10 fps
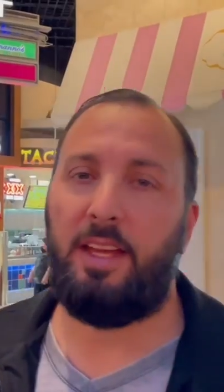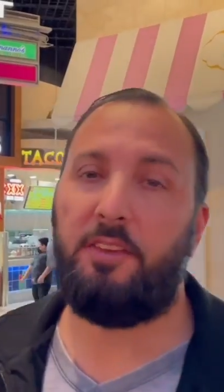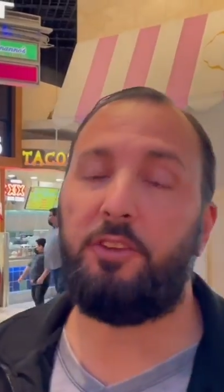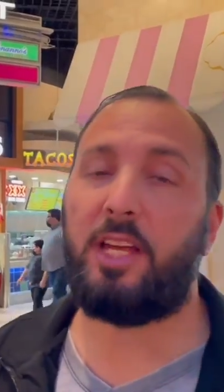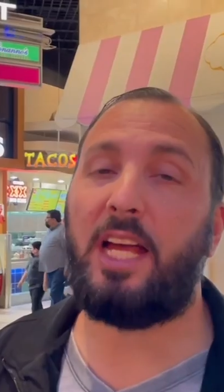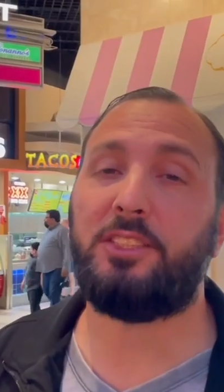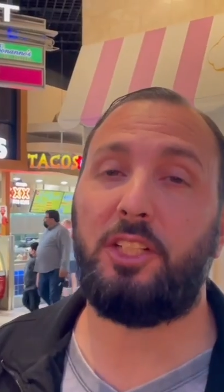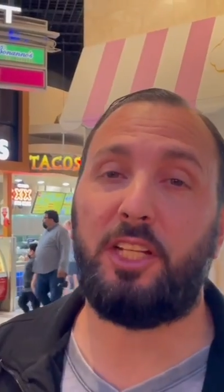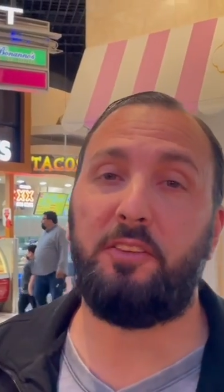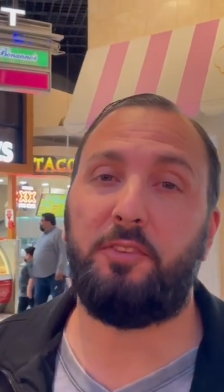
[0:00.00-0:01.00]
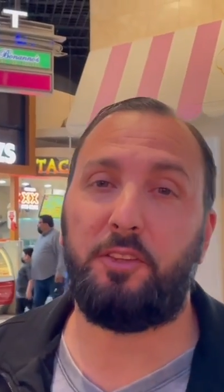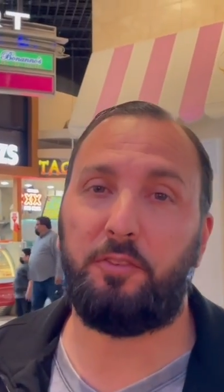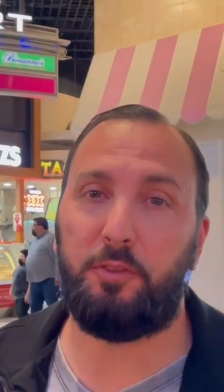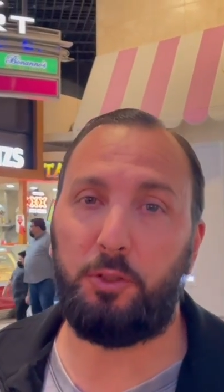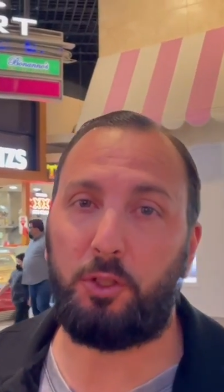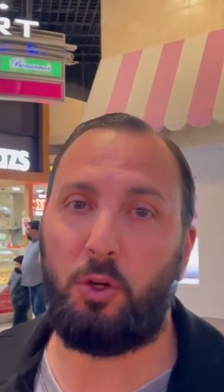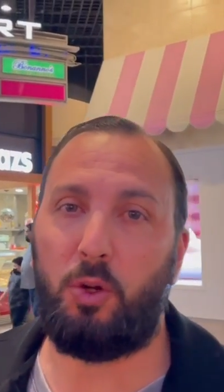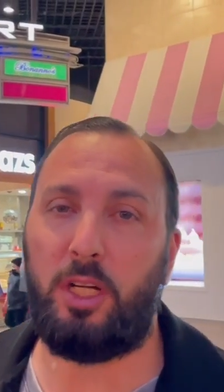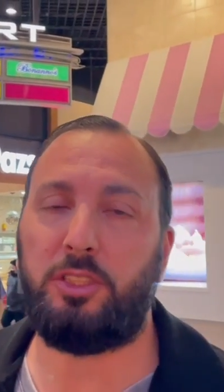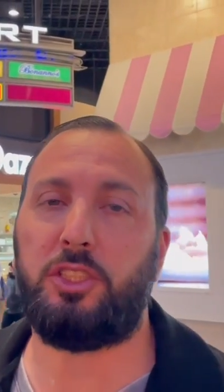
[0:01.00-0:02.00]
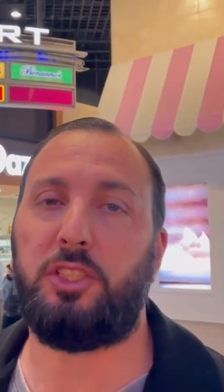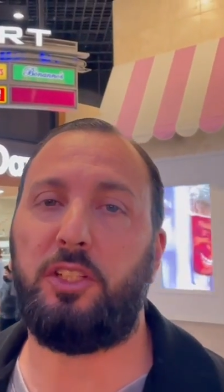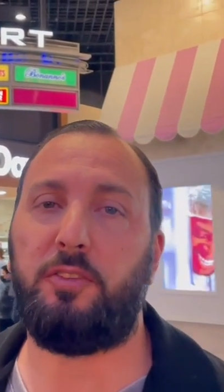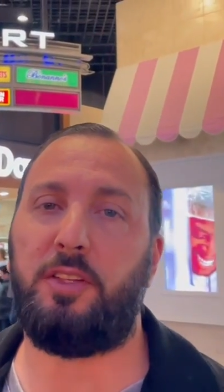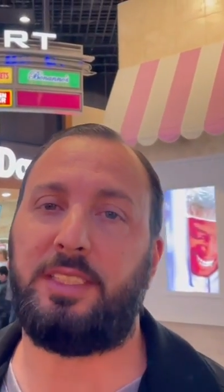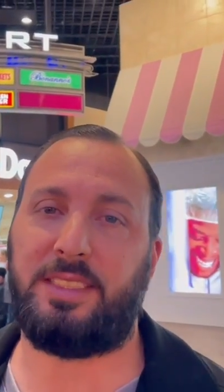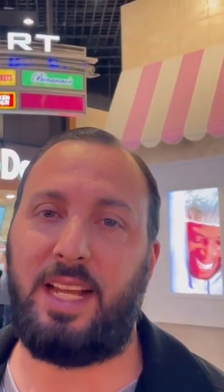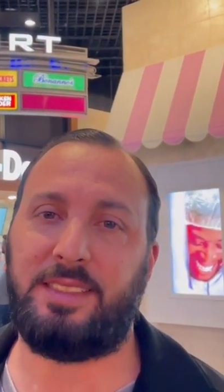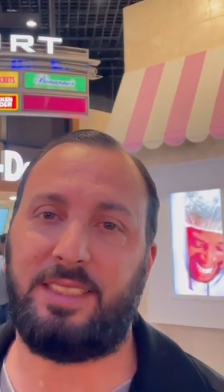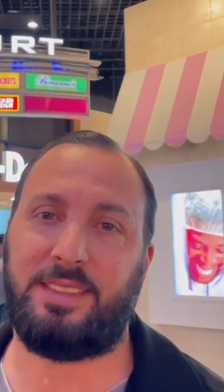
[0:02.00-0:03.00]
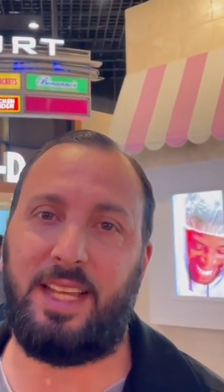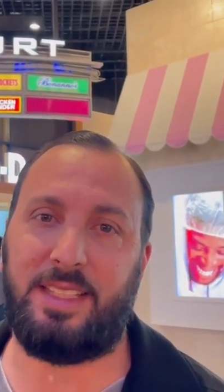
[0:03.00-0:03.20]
If you guys are looking for the food court, just look for the signs that say